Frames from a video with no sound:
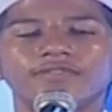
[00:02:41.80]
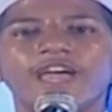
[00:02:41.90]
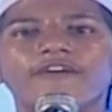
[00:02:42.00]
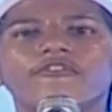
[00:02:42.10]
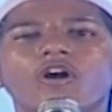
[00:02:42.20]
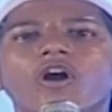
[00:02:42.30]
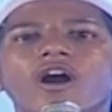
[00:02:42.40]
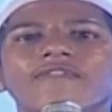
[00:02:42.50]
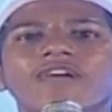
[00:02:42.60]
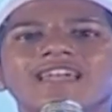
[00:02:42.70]
Therefore,
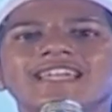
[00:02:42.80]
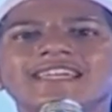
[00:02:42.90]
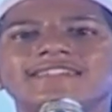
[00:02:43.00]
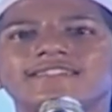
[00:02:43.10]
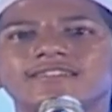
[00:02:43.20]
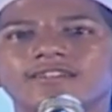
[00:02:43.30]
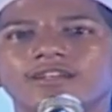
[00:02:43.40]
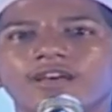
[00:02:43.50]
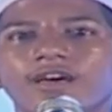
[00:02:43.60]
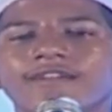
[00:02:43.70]
the least
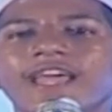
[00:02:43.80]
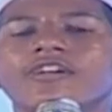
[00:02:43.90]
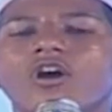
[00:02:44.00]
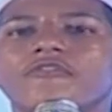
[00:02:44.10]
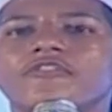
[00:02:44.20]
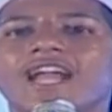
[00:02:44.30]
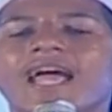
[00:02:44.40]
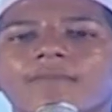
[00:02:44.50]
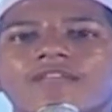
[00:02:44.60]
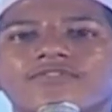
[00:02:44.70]
rate of
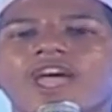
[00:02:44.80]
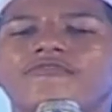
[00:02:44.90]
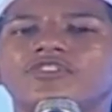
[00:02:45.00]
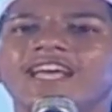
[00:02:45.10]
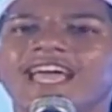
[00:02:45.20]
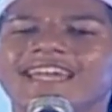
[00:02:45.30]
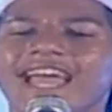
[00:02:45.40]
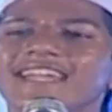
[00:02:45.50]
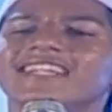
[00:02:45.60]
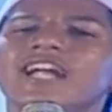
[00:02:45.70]
crime and theft in
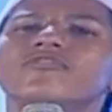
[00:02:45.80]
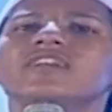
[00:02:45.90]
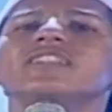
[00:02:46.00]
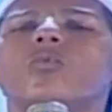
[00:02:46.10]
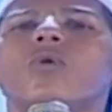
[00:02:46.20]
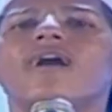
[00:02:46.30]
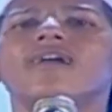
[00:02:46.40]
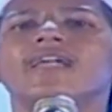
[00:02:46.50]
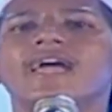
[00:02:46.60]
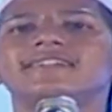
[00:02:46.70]
any country in the
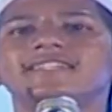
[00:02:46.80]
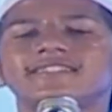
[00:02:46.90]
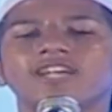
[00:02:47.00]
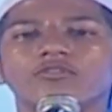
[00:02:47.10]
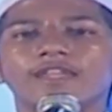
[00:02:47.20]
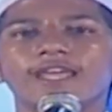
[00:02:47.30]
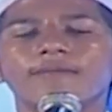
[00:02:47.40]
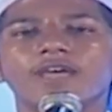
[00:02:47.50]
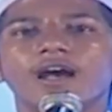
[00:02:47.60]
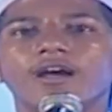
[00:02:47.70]
world, it's in Saudi
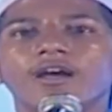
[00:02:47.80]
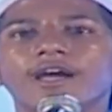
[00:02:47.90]
Arabia.